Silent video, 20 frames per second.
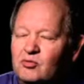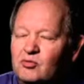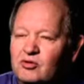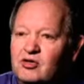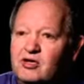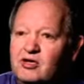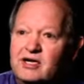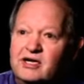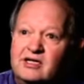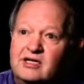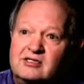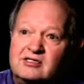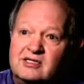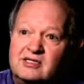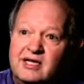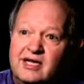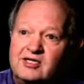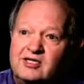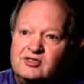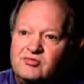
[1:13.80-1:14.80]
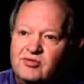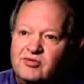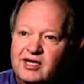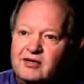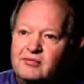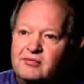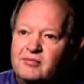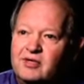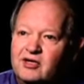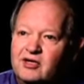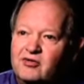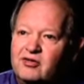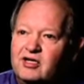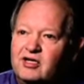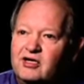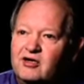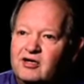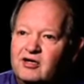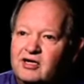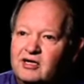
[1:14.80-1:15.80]
were and then satisfying them better
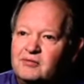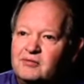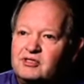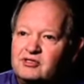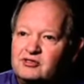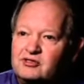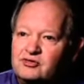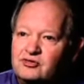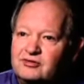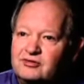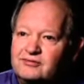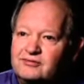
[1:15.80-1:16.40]
than our competition.